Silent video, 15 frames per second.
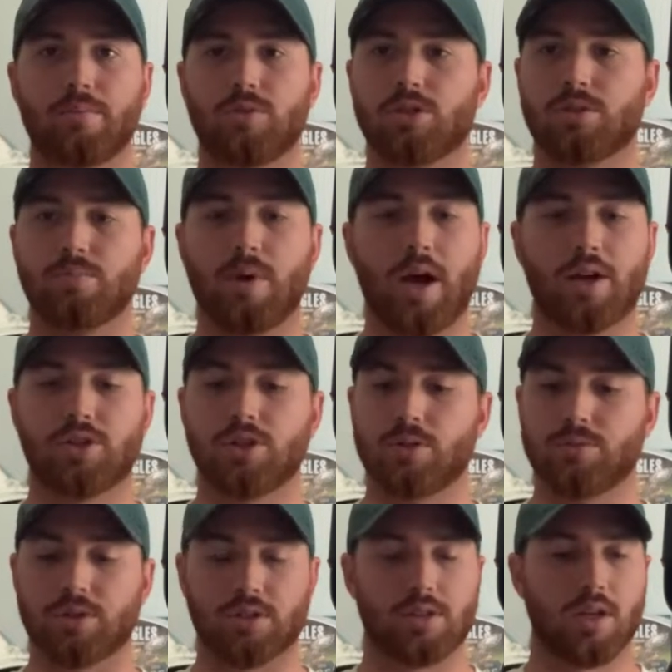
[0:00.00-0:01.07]
Just
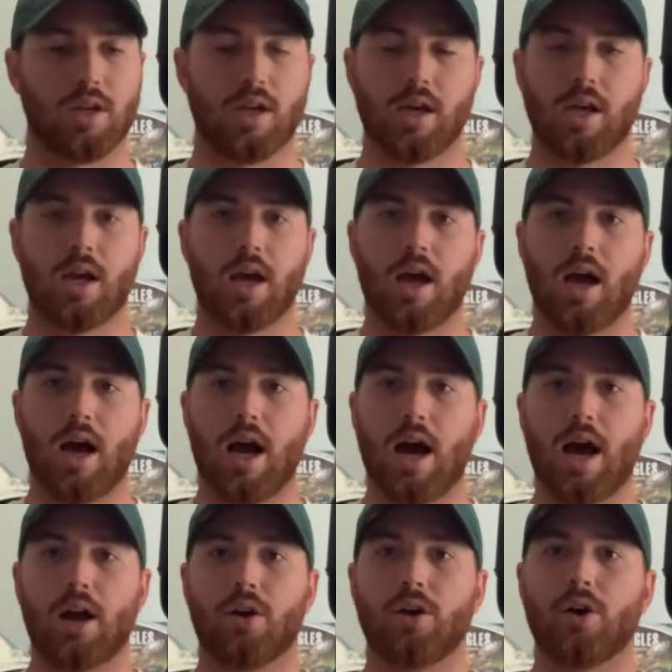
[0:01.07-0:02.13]
matchup,
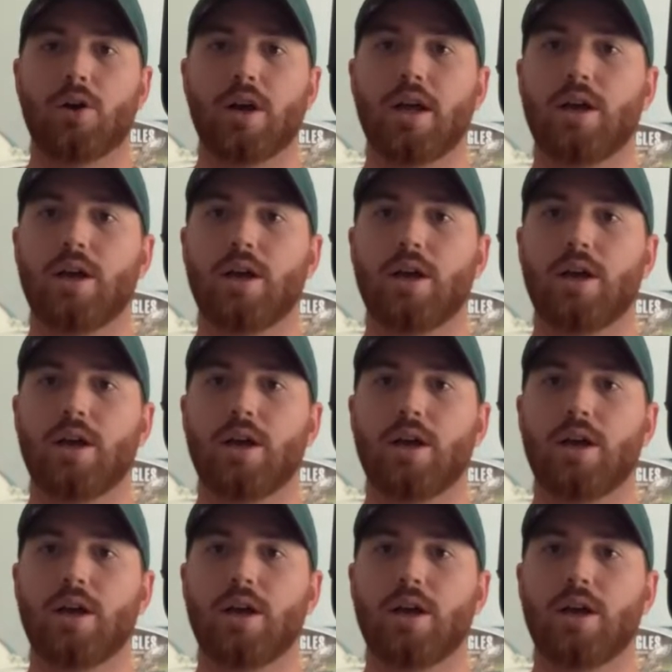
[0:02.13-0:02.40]
I don't know.